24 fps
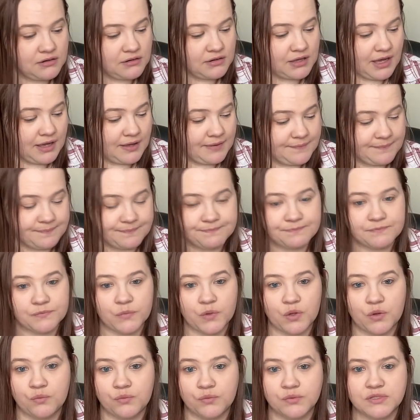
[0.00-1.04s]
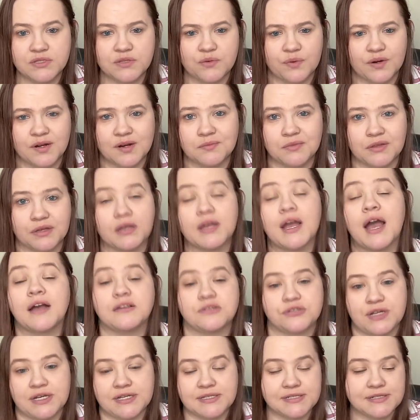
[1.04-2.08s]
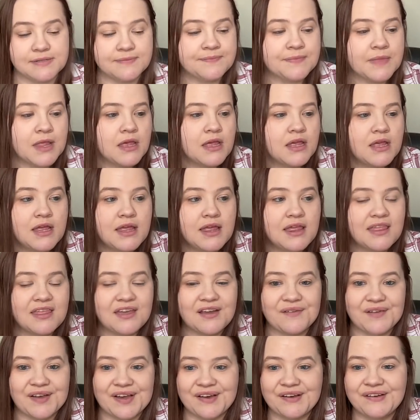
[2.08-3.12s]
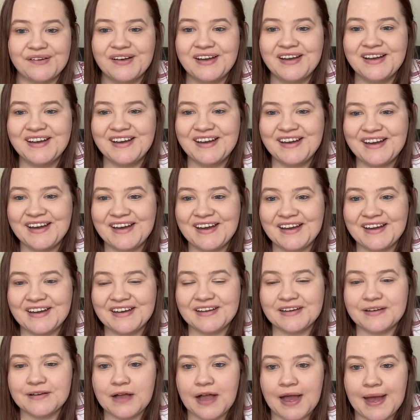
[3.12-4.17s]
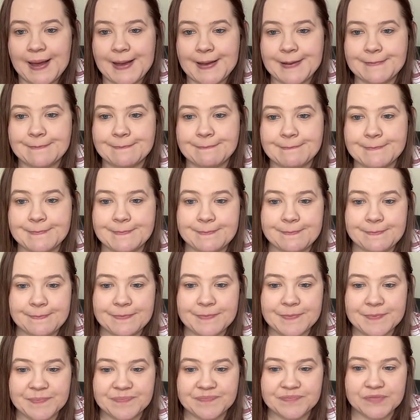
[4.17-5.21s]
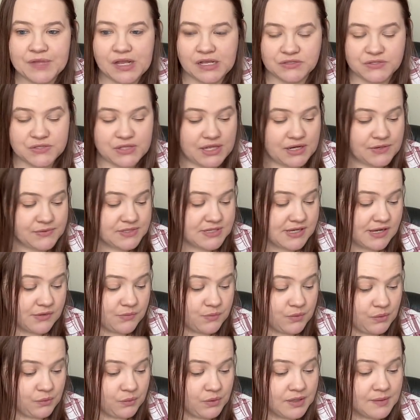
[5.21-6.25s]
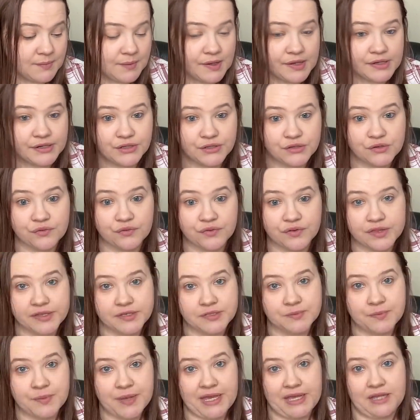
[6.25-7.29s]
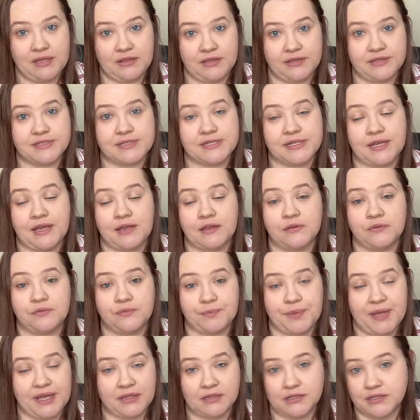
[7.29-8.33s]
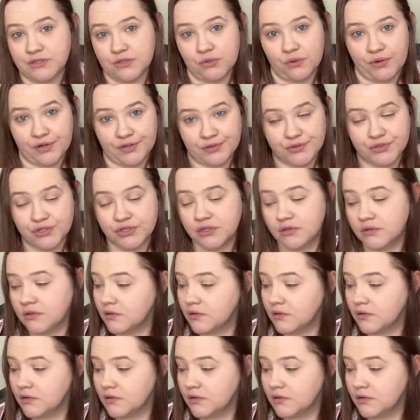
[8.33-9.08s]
Um, what's the word I'm like, contrast. There we go. Um, and so then I was like, well, what am I going to do for this palest, palest orange?